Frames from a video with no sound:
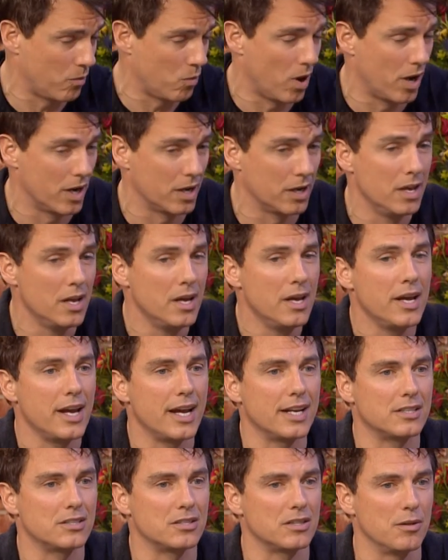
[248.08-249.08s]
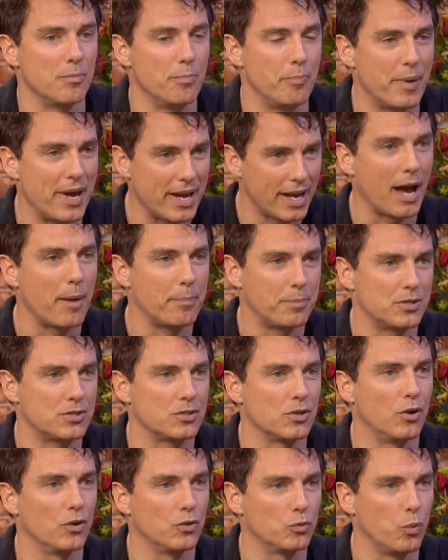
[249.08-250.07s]
One, it's the big
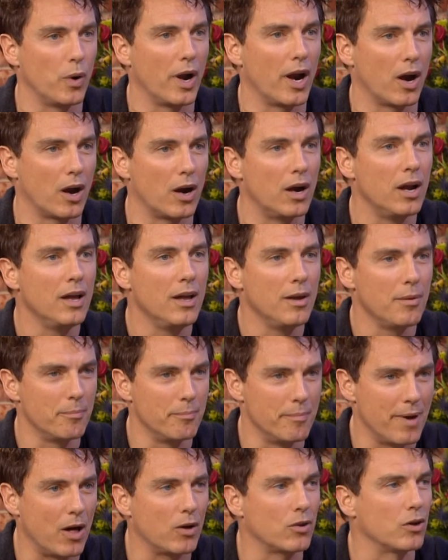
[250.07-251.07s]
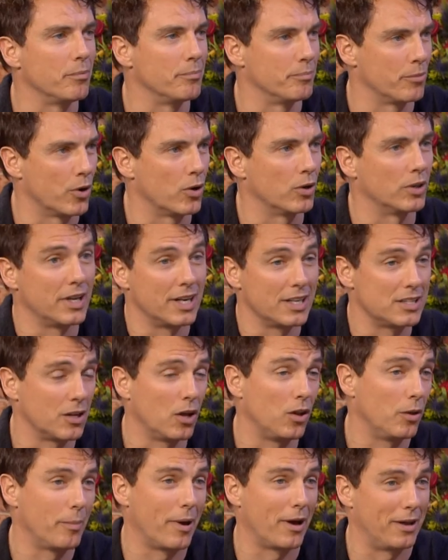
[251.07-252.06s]
episode where Malcolm Merlyn, it's
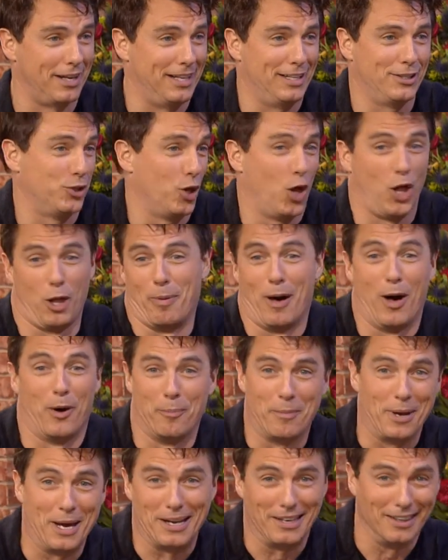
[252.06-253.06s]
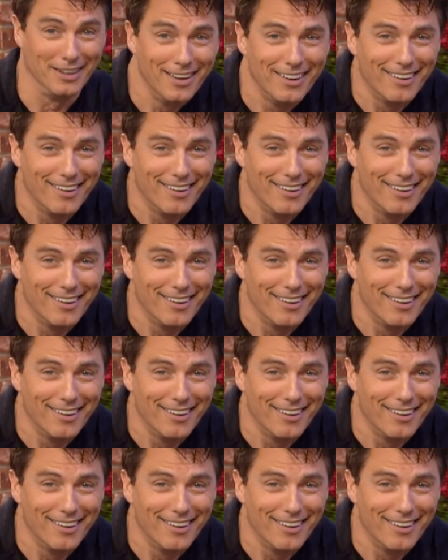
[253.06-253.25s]
all about me.